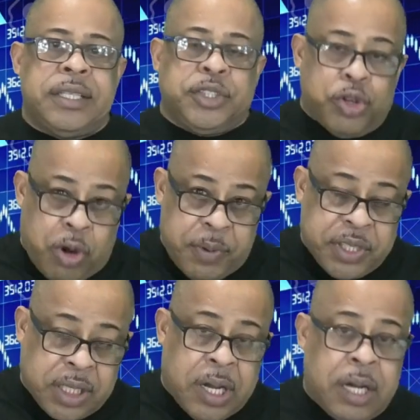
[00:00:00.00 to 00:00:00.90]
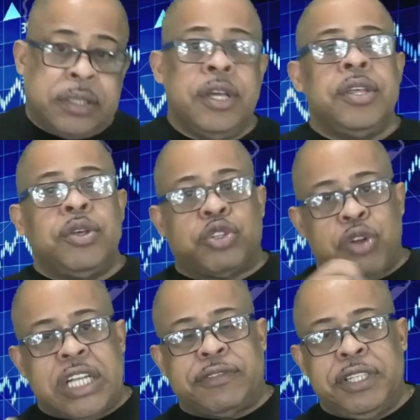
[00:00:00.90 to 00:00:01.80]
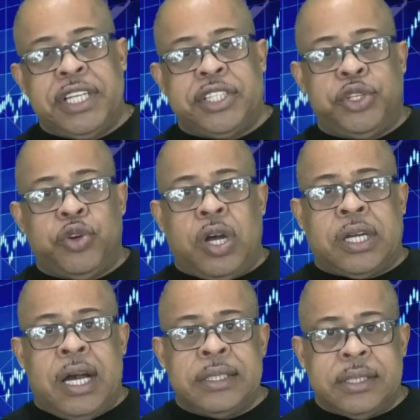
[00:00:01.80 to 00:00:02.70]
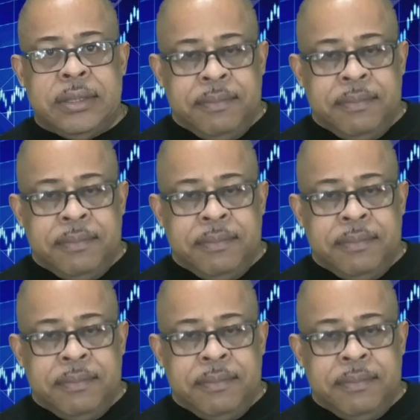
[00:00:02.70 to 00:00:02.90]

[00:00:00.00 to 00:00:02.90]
into your Robinhood account. You transfer it into your account,